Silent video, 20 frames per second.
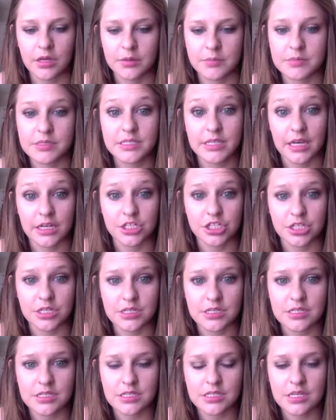
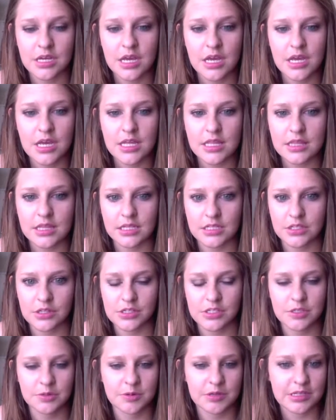sections. That's
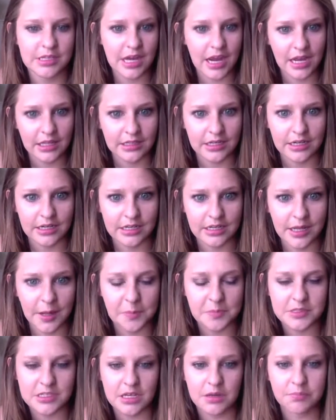also where the highlighting
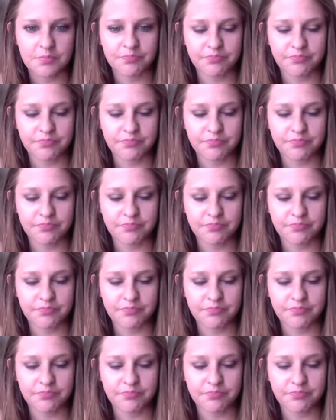comes in.